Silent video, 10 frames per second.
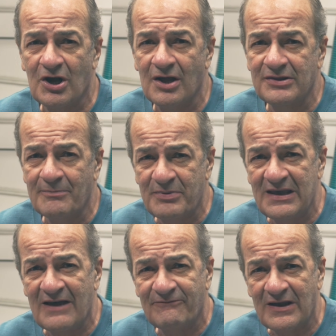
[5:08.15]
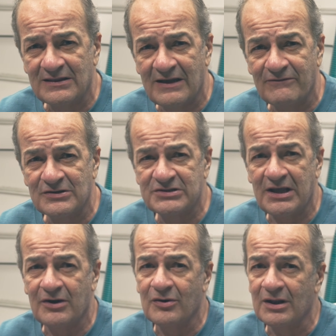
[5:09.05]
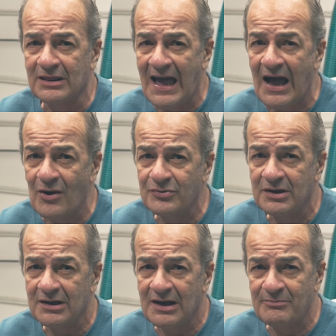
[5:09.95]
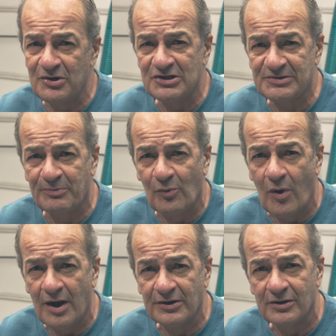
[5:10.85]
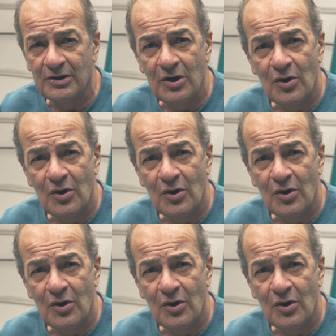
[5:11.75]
on the PFA levels that are allowed in municipal water,